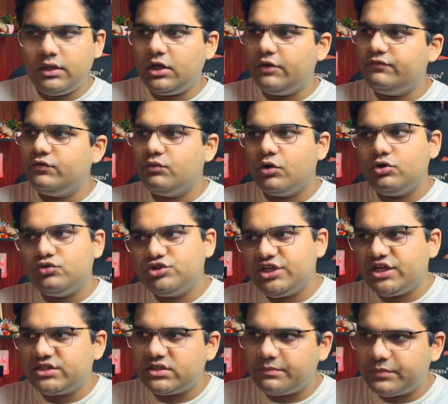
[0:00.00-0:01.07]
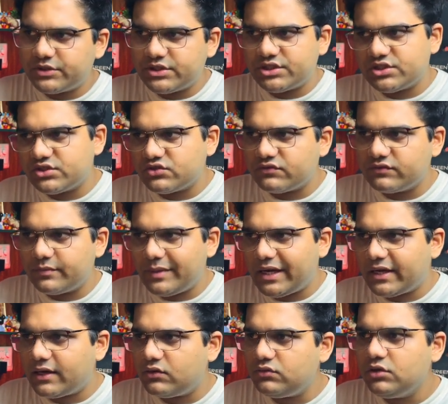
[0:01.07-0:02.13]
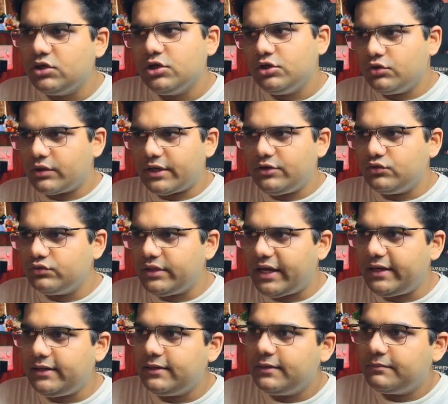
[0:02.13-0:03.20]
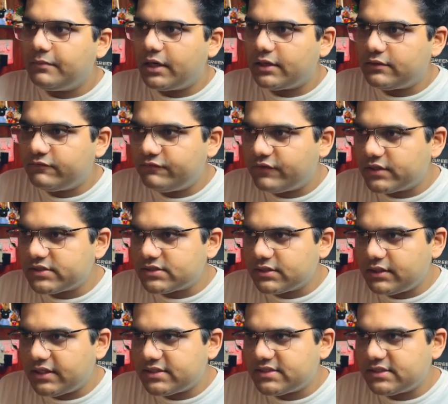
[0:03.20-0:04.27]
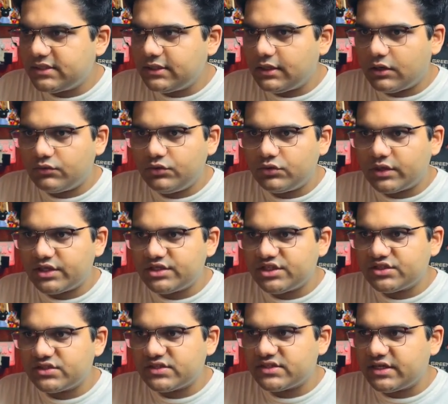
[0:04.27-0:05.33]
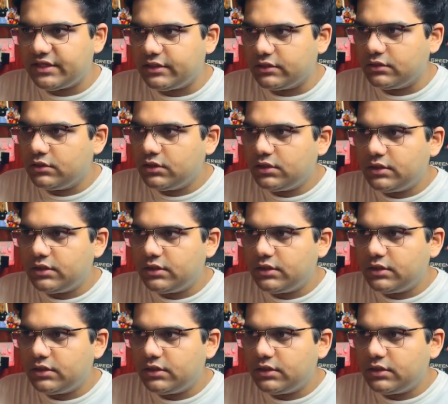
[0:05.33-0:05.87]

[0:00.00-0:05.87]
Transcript: Now if you want to change the positions of the background, you can do that, but first let's see how you can change the center.